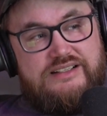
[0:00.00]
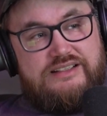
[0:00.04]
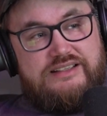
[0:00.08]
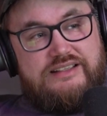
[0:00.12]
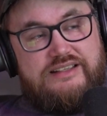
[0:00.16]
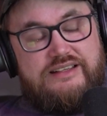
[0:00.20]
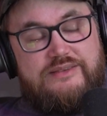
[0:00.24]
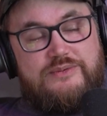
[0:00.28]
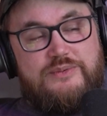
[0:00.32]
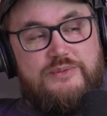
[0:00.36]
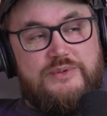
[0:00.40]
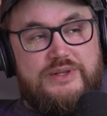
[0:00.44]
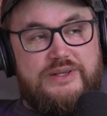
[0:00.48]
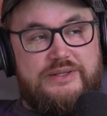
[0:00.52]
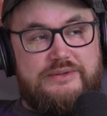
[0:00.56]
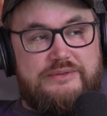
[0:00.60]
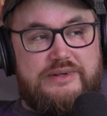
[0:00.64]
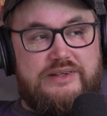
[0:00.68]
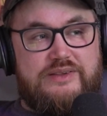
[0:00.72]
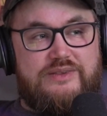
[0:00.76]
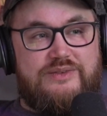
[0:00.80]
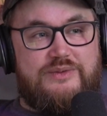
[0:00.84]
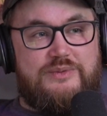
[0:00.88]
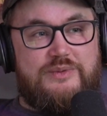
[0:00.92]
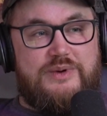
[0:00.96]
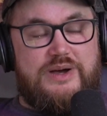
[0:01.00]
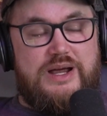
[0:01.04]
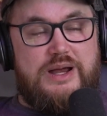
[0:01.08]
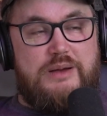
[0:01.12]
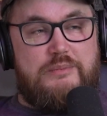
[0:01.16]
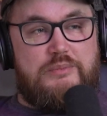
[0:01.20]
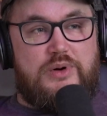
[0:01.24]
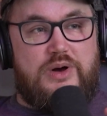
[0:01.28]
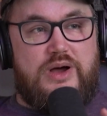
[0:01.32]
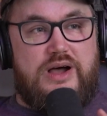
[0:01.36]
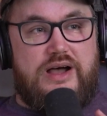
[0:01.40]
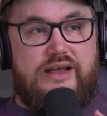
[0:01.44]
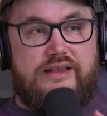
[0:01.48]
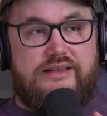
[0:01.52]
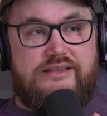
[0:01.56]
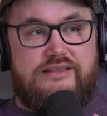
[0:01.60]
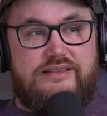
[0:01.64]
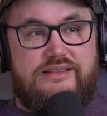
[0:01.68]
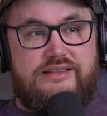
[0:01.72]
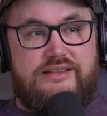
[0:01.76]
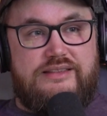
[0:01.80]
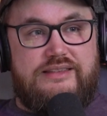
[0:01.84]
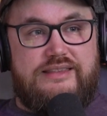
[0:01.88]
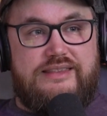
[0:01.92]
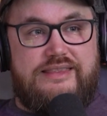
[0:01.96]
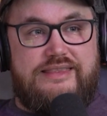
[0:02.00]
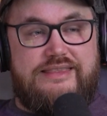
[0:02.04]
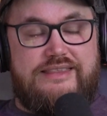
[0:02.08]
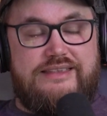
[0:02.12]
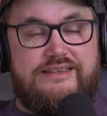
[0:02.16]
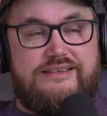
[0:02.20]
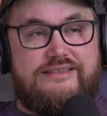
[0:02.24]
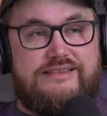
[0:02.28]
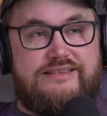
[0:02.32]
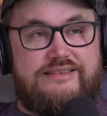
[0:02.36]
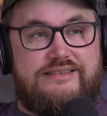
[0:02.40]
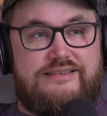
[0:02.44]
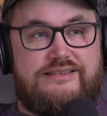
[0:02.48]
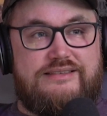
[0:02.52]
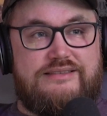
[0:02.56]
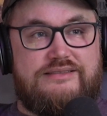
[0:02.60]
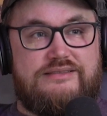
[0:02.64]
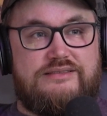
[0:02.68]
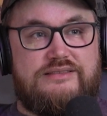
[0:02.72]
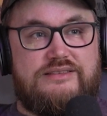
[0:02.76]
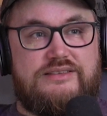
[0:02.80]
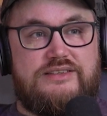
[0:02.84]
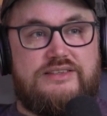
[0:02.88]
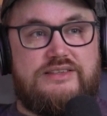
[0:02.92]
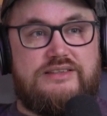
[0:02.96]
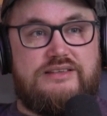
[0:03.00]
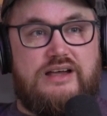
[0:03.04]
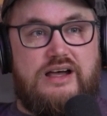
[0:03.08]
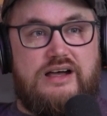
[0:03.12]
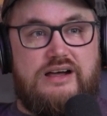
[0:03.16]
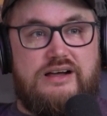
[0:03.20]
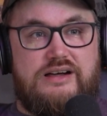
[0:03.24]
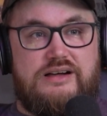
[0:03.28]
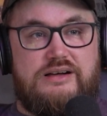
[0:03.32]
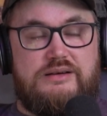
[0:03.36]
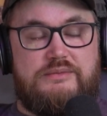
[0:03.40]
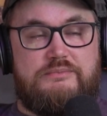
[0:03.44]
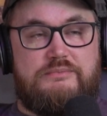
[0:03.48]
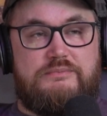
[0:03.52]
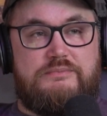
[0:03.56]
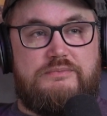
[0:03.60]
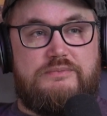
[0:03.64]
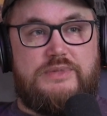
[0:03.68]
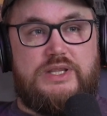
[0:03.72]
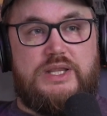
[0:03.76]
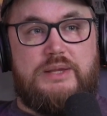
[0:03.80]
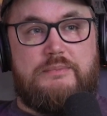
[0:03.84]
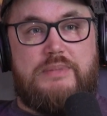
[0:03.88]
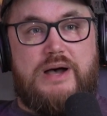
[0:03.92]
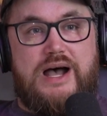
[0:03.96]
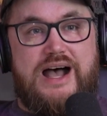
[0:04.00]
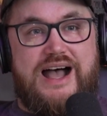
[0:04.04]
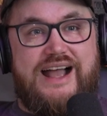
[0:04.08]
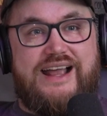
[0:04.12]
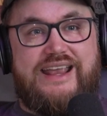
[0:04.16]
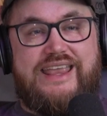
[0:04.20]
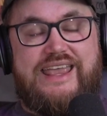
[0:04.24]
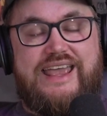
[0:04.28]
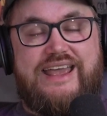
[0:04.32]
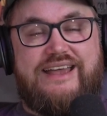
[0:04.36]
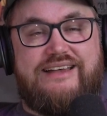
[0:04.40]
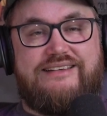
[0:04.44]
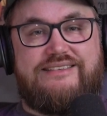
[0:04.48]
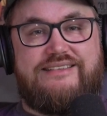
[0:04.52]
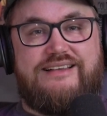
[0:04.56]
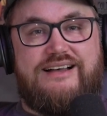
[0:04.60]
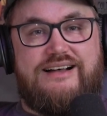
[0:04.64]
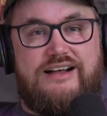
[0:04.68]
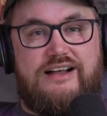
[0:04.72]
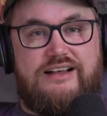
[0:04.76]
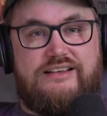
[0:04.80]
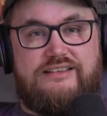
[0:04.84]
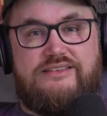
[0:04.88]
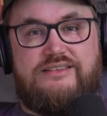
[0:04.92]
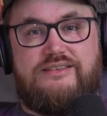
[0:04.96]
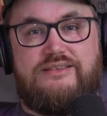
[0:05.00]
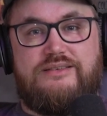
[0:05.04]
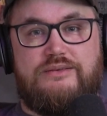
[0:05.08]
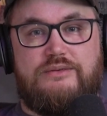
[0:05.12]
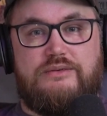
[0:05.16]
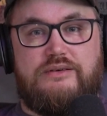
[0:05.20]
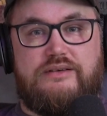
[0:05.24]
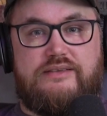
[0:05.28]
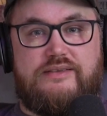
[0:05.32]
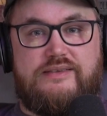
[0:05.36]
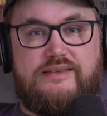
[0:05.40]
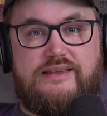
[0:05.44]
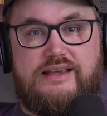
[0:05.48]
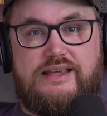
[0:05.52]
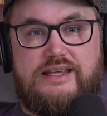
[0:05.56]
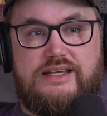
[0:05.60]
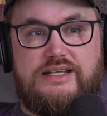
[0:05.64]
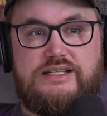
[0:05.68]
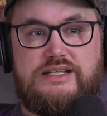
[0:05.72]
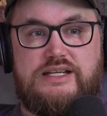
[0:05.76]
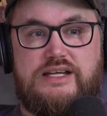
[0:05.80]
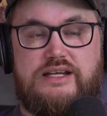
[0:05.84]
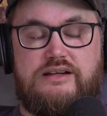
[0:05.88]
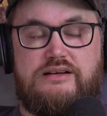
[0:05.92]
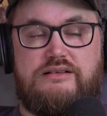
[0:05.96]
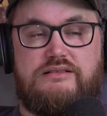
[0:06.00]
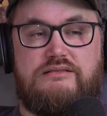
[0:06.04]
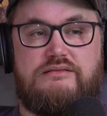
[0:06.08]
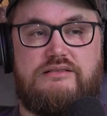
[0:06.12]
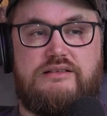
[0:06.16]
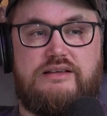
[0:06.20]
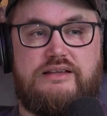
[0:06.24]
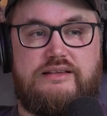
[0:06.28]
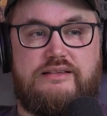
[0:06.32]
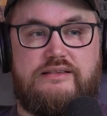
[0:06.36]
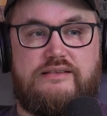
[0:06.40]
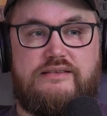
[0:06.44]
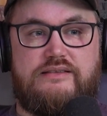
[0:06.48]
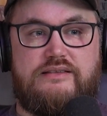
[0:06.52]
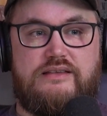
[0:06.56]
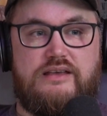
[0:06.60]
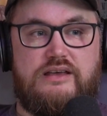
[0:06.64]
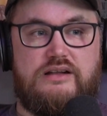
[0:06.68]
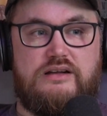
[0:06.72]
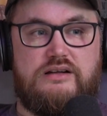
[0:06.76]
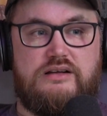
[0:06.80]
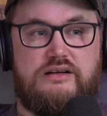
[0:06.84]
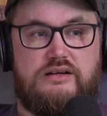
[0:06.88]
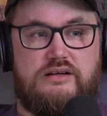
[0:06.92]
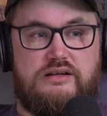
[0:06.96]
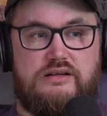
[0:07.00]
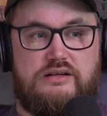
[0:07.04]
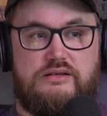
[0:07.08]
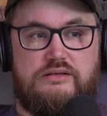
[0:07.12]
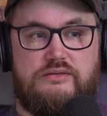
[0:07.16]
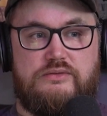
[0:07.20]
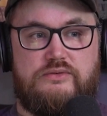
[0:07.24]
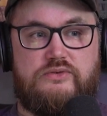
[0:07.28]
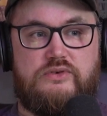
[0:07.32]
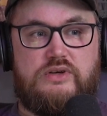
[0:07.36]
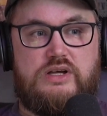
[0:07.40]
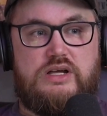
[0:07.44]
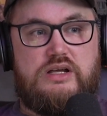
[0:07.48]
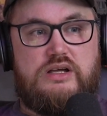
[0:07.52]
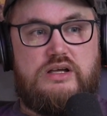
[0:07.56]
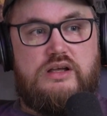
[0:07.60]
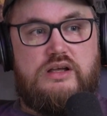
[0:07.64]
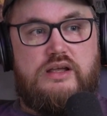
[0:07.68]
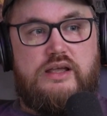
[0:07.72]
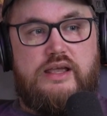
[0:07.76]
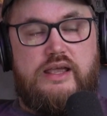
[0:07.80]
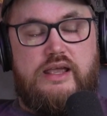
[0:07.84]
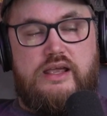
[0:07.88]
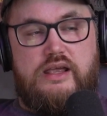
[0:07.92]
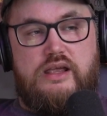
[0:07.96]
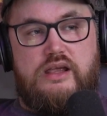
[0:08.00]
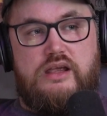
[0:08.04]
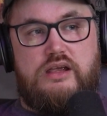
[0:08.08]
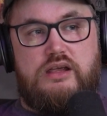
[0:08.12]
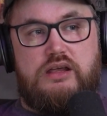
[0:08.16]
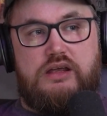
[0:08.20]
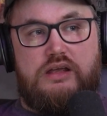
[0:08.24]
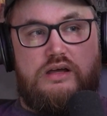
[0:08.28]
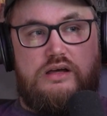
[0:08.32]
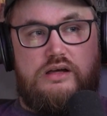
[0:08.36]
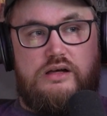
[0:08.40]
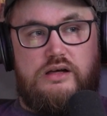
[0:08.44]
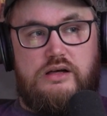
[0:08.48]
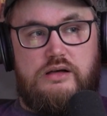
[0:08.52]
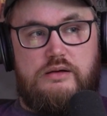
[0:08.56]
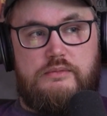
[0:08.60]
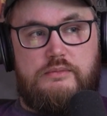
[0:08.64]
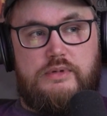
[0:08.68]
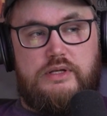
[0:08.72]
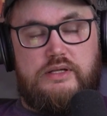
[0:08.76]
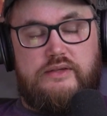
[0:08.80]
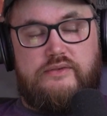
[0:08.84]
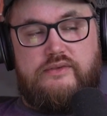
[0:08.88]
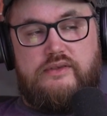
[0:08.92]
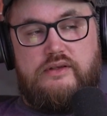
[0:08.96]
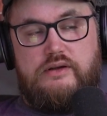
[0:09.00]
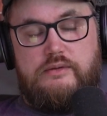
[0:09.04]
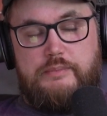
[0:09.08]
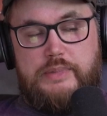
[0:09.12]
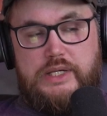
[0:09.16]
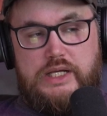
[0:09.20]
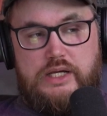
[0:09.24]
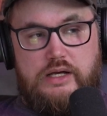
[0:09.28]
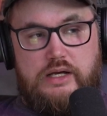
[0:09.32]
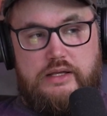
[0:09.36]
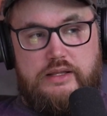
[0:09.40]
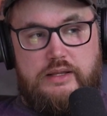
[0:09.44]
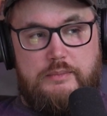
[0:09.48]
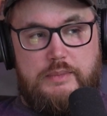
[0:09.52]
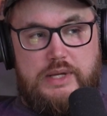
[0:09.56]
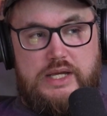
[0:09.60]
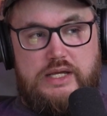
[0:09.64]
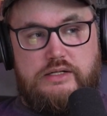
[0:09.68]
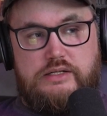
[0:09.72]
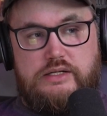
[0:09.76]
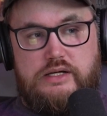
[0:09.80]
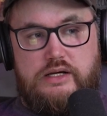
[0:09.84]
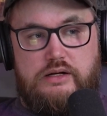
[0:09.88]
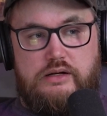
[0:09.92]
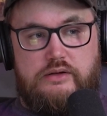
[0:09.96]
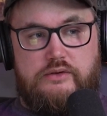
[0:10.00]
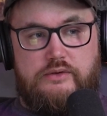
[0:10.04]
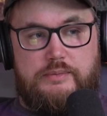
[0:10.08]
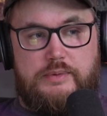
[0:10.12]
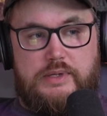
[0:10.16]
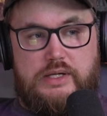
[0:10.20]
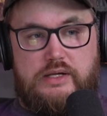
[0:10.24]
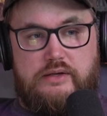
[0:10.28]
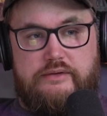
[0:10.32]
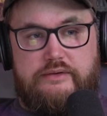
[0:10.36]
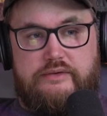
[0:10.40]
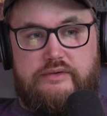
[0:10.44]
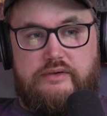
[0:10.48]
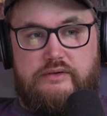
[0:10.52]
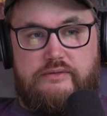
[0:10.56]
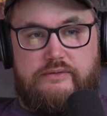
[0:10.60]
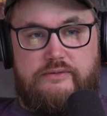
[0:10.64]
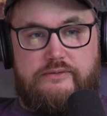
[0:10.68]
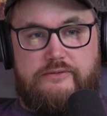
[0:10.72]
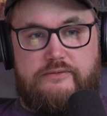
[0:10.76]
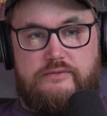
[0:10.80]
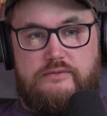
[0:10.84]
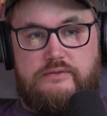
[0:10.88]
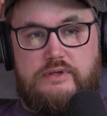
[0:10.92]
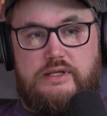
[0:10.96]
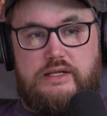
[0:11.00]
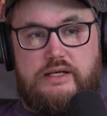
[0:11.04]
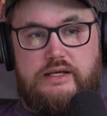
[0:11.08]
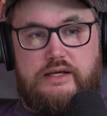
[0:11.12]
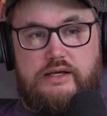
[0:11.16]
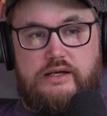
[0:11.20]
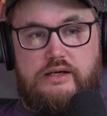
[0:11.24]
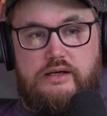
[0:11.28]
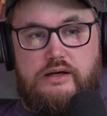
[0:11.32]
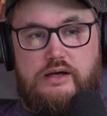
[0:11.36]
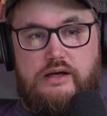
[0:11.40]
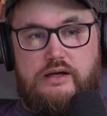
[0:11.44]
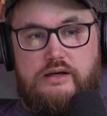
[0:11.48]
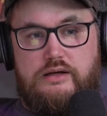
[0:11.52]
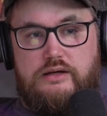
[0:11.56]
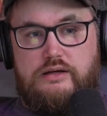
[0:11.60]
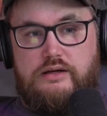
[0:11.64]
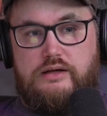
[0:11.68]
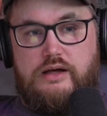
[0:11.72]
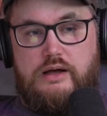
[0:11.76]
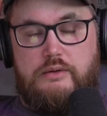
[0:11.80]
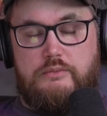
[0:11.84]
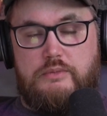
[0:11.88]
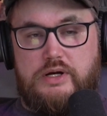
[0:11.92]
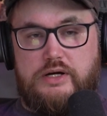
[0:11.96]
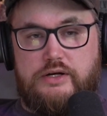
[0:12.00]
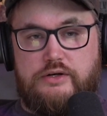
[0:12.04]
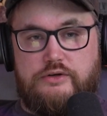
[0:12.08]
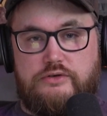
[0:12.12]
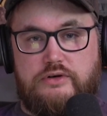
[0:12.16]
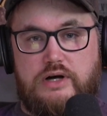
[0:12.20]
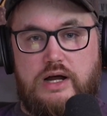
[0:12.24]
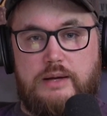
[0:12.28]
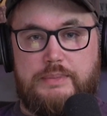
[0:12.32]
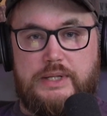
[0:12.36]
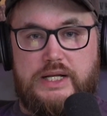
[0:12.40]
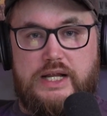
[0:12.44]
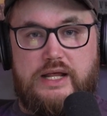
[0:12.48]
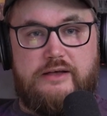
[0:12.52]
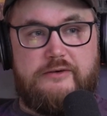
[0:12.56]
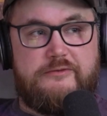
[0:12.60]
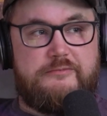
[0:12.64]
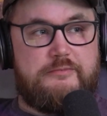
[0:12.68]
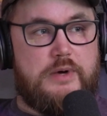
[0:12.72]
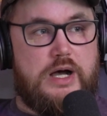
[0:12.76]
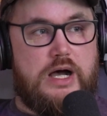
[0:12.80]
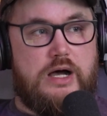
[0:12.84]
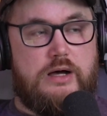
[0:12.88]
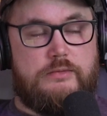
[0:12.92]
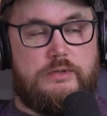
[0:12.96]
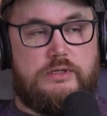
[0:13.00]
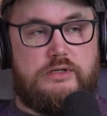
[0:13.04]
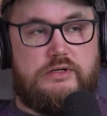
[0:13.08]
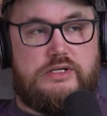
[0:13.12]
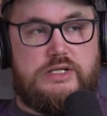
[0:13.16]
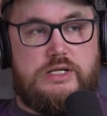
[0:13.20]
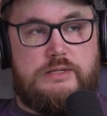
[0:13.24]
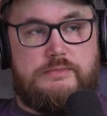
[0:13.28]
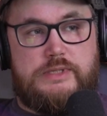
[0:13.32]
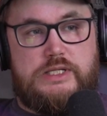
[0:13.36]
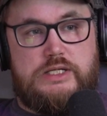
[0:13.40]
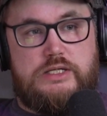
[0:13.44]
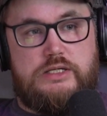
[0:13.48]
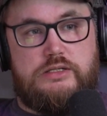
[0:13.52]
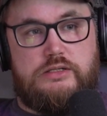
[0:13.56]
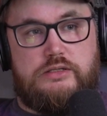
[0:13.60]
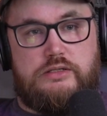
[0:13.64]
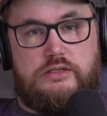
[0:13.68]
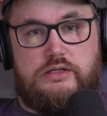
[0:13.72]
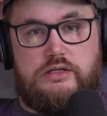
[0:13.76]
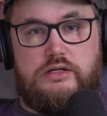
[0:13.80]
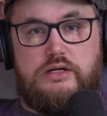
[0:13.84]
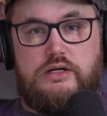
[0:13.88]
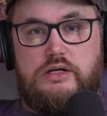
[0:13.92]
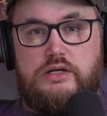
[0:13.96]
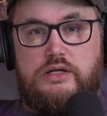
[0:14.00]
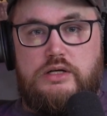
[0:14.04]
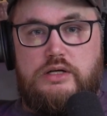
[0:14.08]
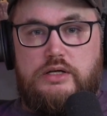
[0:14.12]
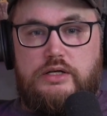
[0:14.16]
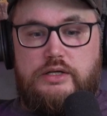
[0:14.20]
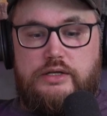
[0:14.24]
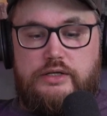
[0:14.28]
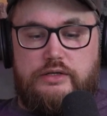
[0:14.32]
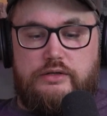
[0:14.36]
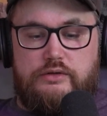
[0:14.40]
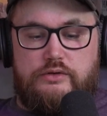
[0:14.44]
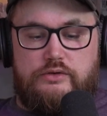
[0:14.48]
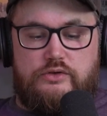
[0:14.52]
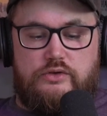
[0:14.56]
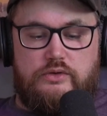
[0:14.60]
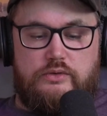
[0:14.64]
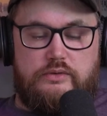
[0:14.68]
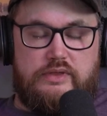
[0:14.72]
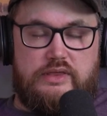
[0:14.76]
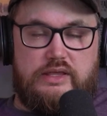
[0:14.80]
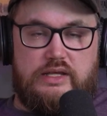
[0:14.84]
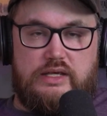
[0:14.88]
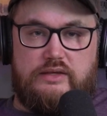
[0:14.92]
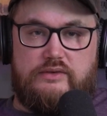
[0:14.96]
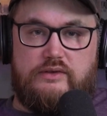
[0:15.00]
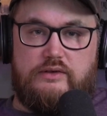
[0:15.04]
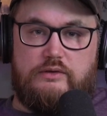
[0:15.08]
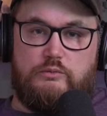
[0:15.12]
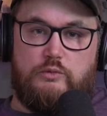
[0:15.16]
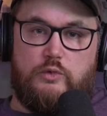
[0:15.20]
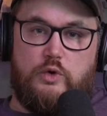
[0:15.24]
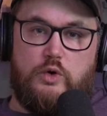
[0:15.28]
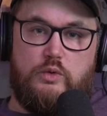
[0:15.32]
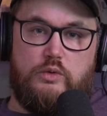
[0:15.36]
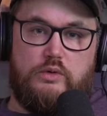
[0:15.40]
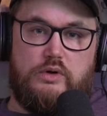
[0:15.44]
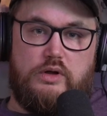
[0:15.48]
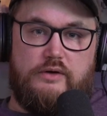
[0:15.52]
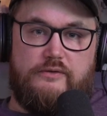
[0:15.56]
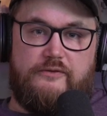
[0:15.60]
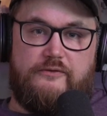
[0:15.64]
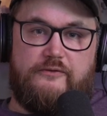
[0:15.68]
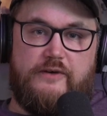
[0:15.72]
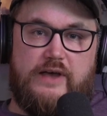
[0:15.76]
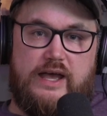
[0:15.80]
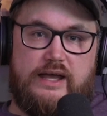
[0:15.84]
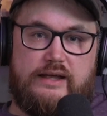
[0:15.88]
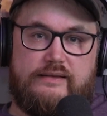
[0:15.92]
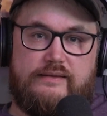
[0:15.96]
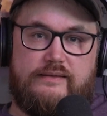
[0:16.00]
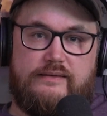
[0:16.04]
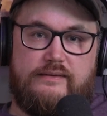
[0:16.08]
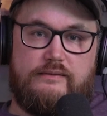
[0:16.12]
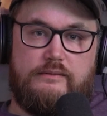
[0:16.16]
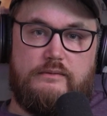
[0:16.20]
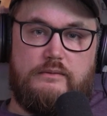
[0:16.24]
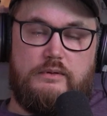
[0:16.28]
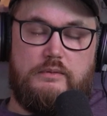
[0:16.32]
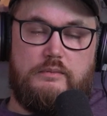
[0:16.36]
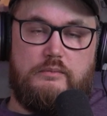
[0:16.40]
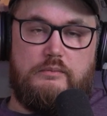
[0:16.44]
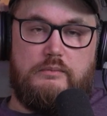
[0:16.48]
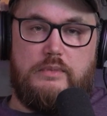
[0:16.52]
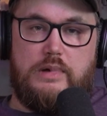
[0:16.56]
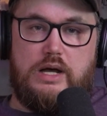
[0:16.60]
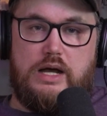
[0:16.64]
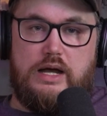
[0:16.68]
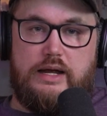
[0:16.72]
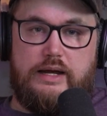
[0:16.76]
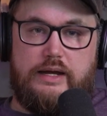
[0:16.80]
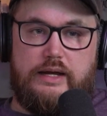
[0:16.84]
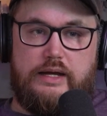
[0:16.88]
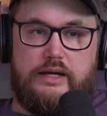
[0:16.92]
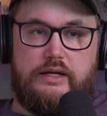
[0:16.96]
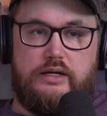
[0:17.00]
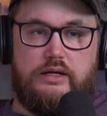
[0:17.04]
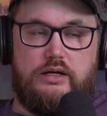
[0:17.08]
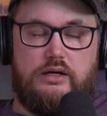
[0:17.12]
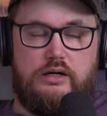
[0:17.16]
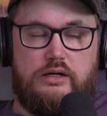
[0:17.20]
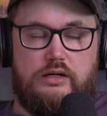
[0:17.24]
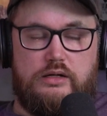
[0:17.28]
that's one of the reasons why I brought this the podcast onto a second channel instead of being on the main channel, is because if like I want to drop an F-bomb or something, or do things, it won't affect my